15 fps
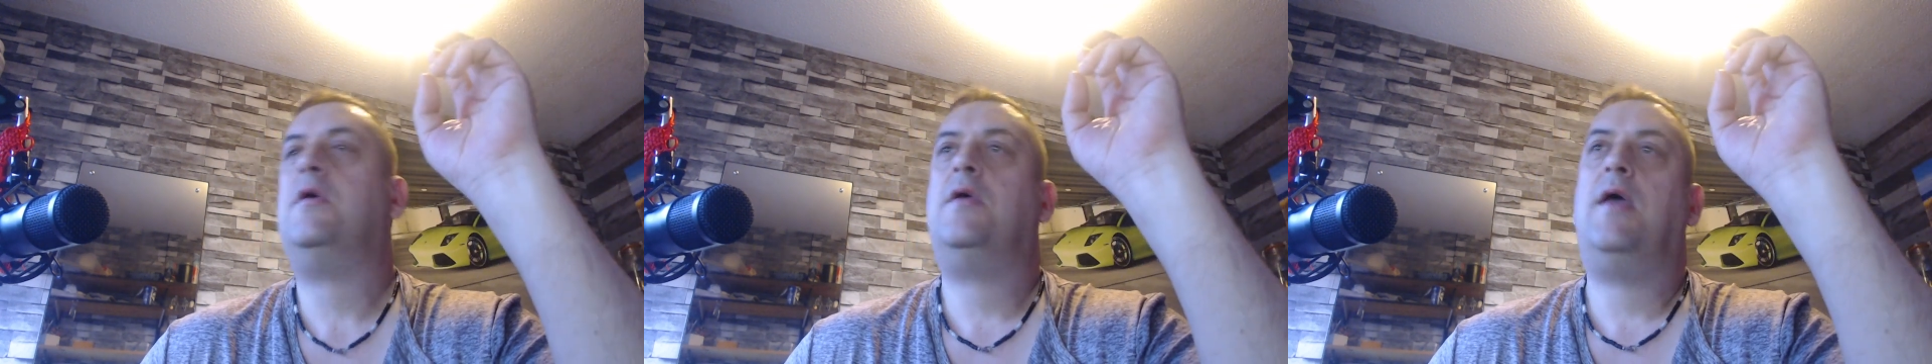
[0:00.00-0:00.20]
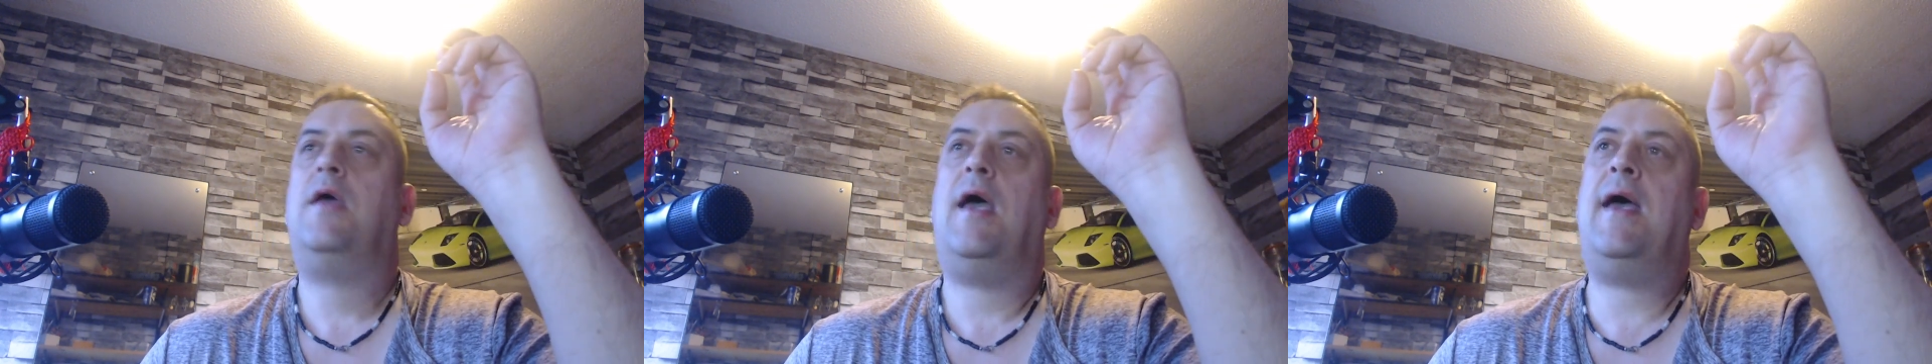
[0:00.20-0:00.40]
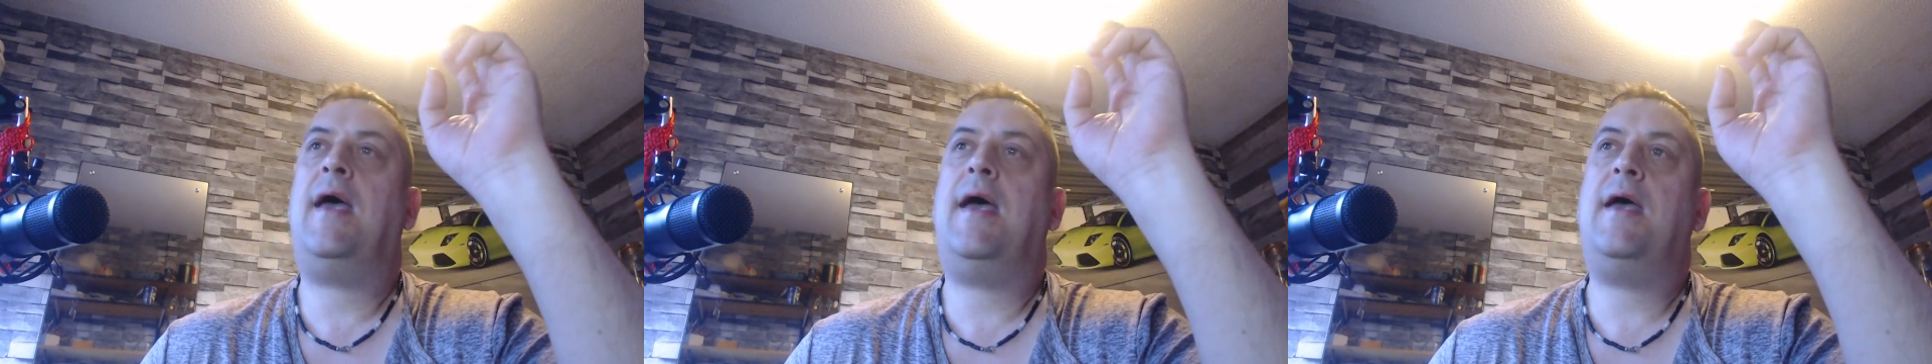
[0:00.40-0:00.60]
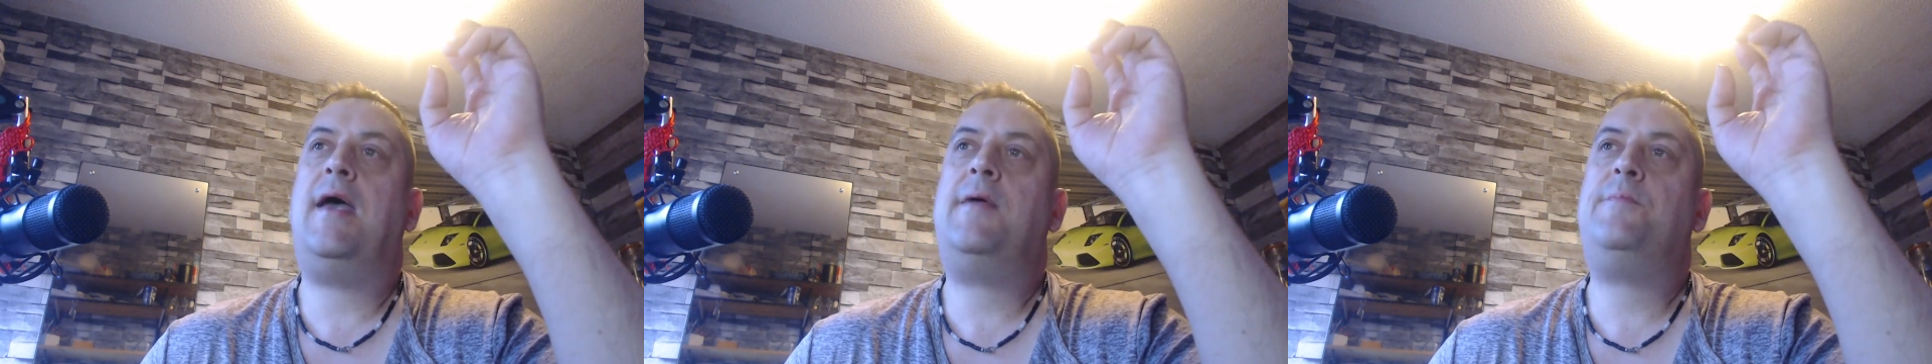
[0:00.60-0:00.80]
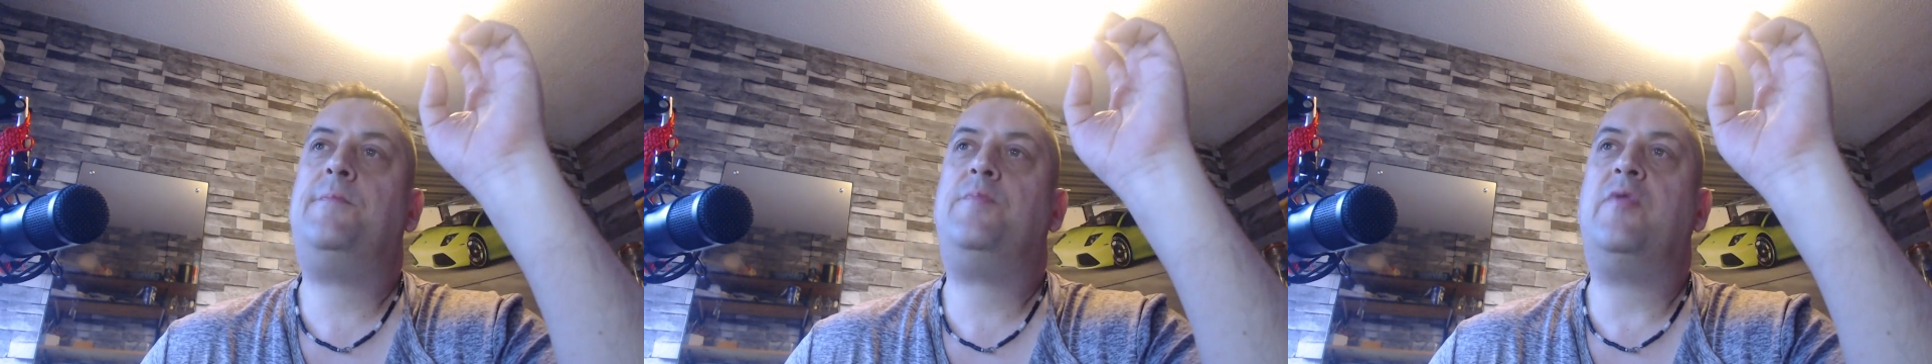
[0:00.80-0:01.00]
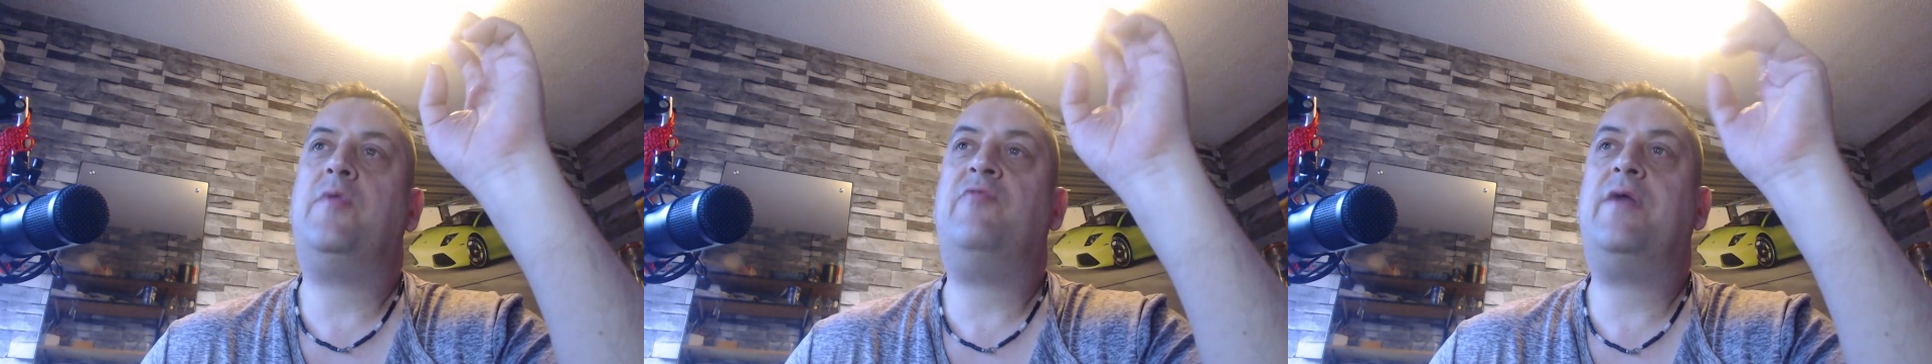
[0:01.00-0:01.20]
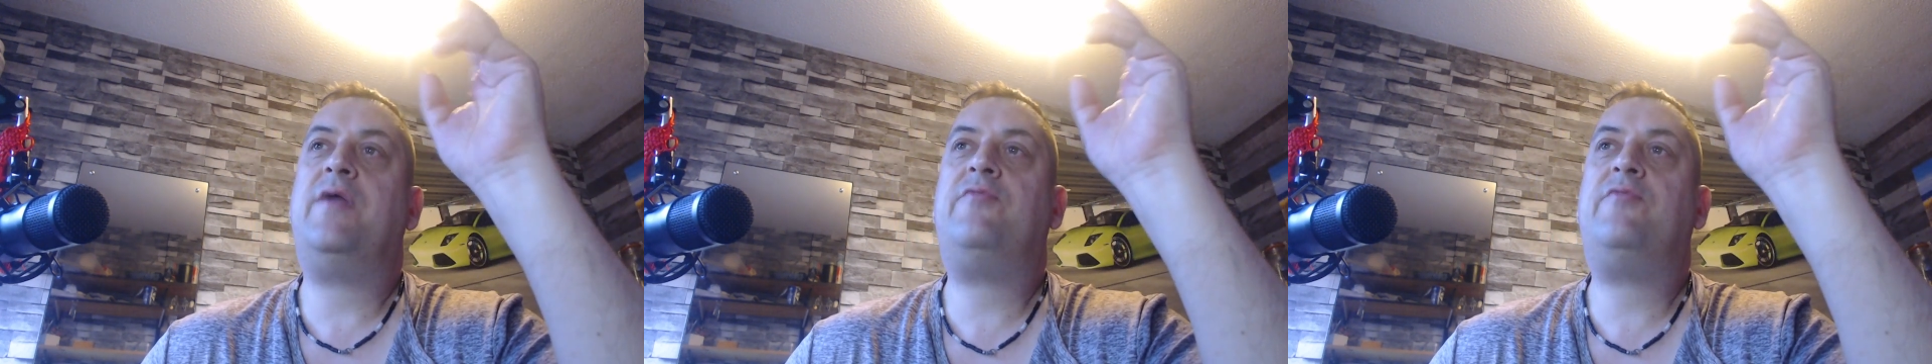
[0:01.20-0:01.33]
Red root